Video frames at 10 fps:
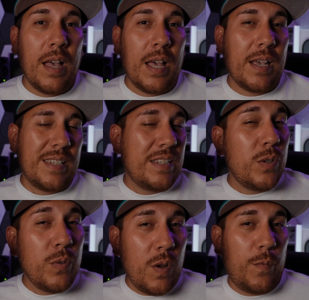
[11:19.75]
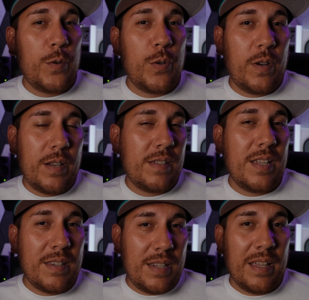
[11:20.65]
because I do know for sure it does
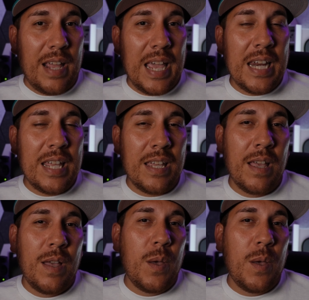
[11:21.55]
it in 1080.